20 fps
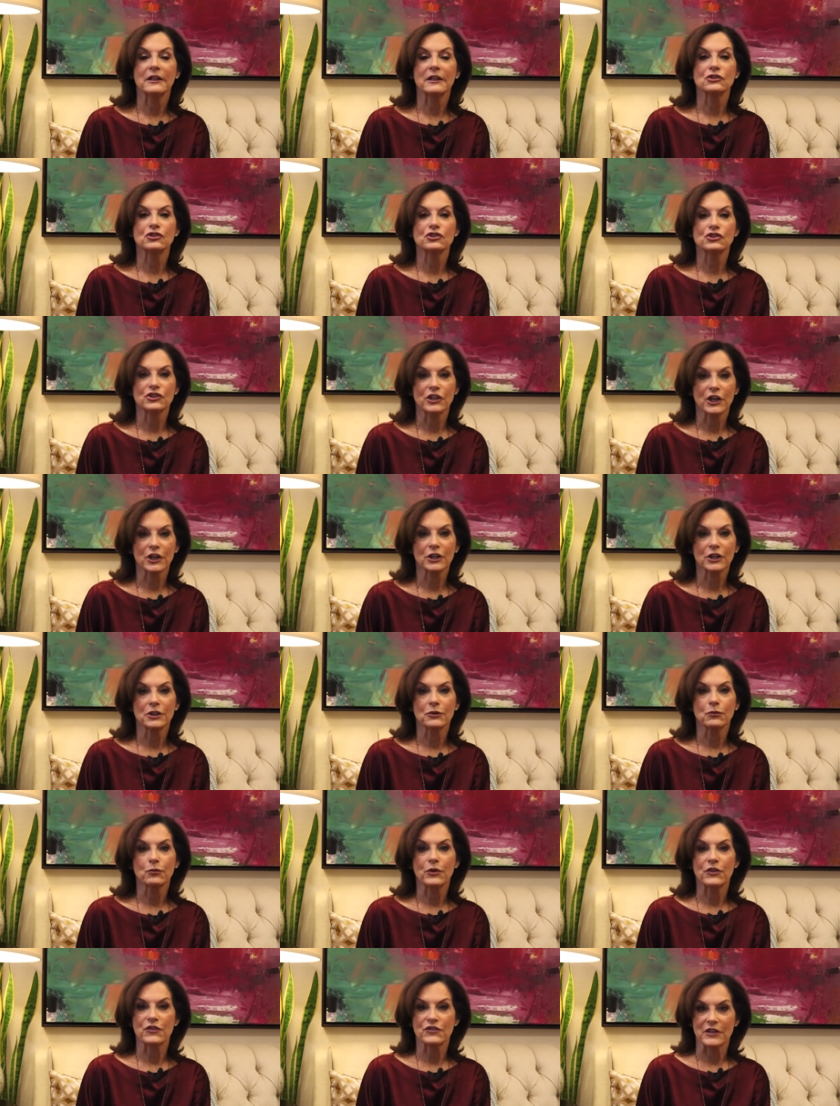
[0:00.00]
then share
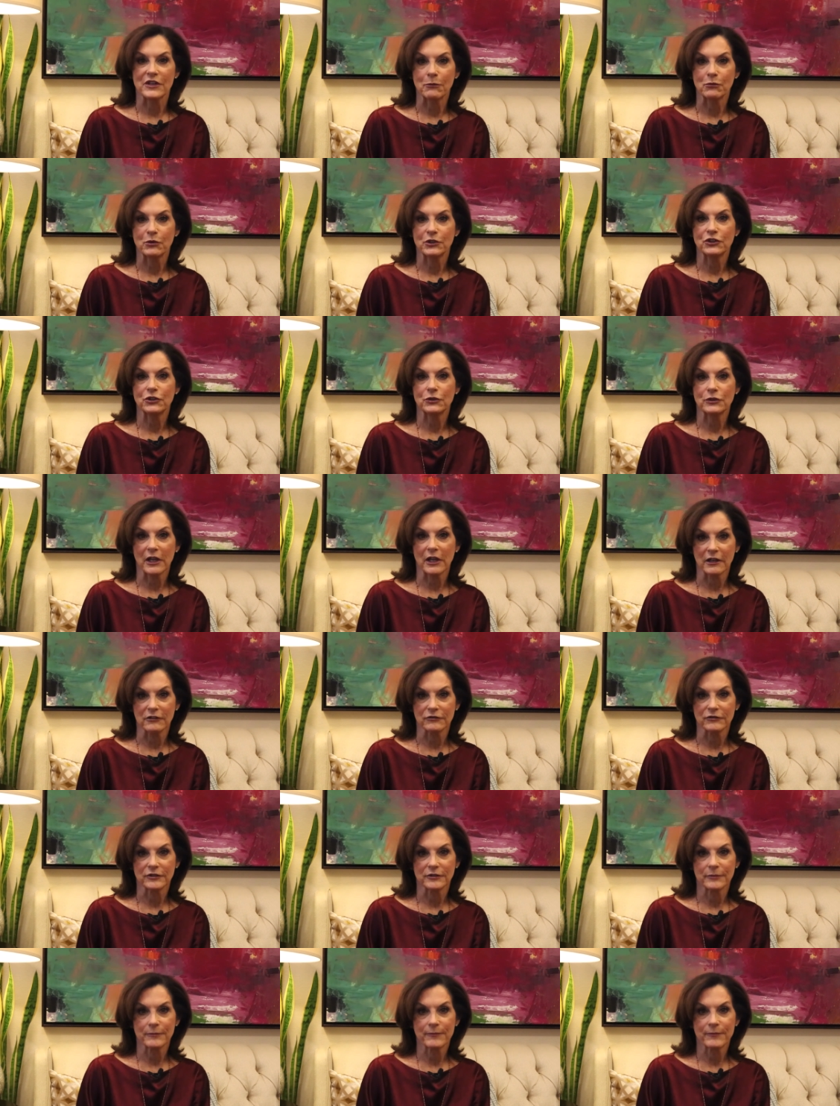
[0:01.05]
it with someone you
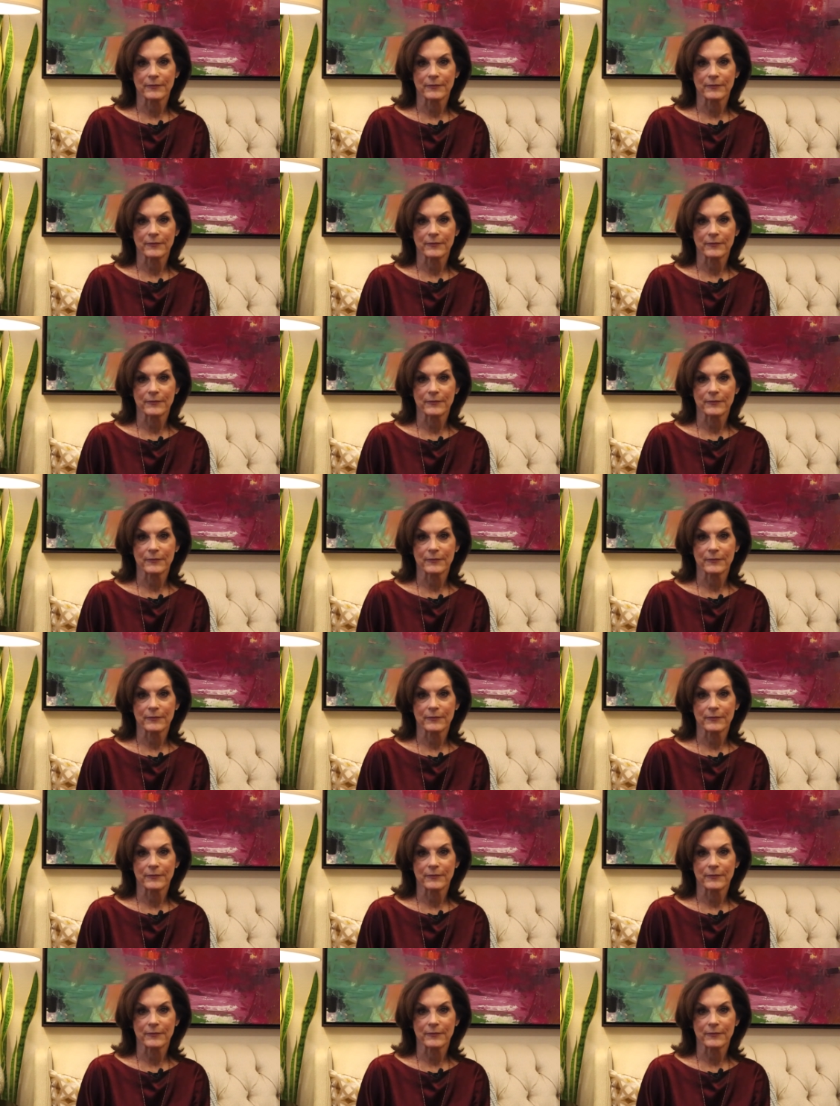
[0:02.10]
love.